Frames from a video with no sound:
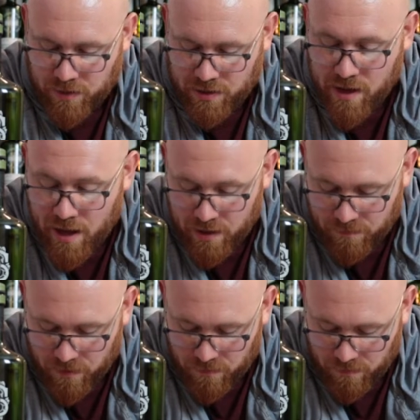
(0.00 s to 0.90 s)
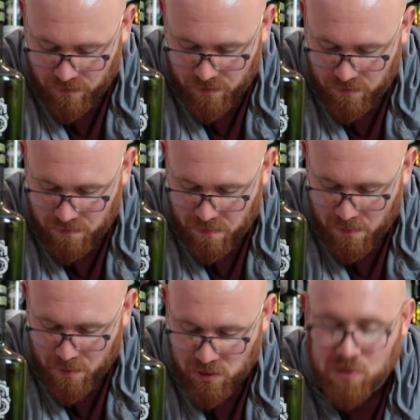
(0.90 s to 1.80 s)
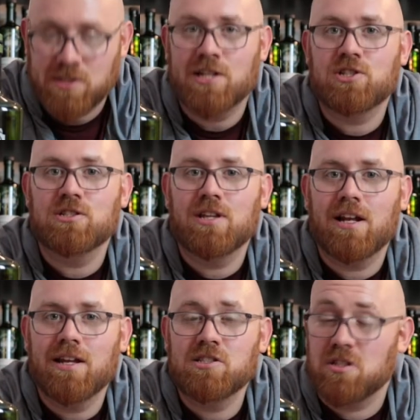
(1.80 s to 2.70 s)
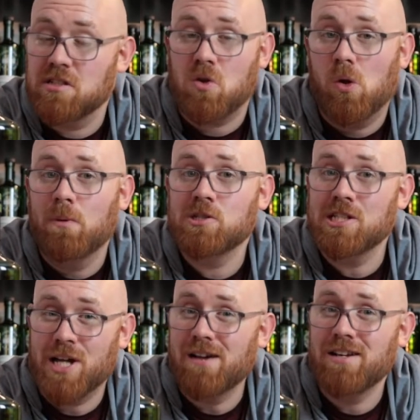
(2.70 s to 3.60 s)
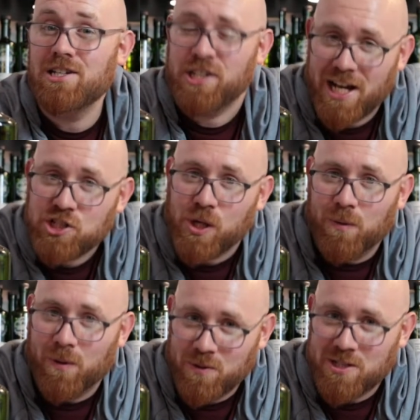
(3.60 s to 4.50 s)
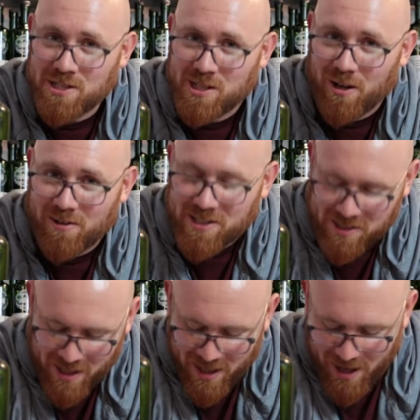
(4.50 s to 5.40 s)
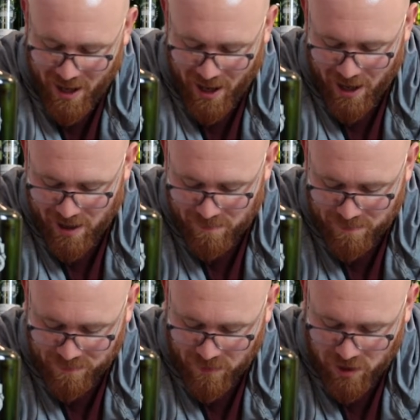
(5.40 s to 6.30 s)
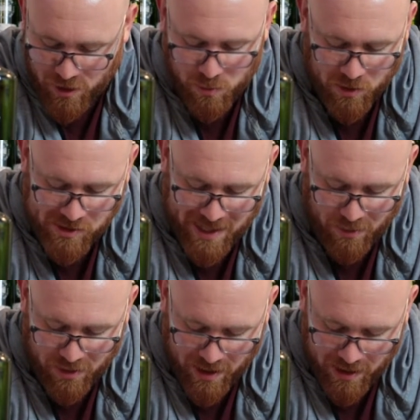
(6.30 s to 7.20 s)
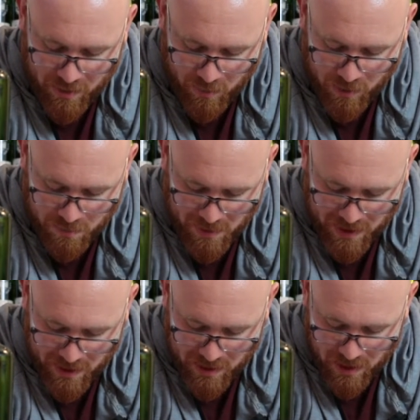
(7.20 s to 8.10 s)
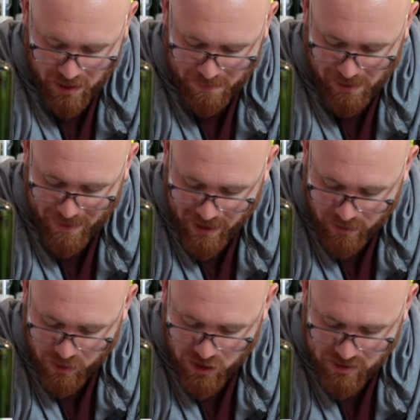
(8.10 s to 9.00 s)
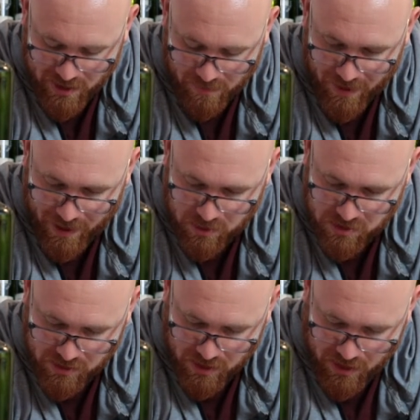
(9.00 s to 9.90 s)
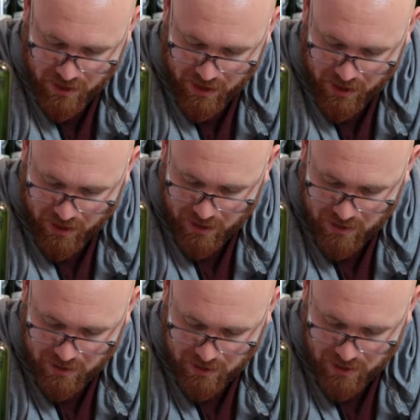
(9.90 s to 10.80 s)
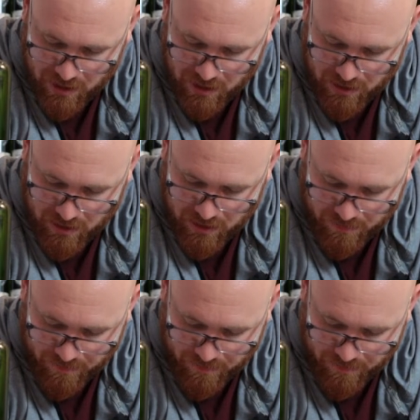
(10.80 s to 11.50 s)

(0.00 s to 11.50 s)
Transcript: yeah, if you pay close attention to that list, it's almost entirely Diageo-owned distilleries. The odd ones out there would be Balmenach, which is Inverhouse, and there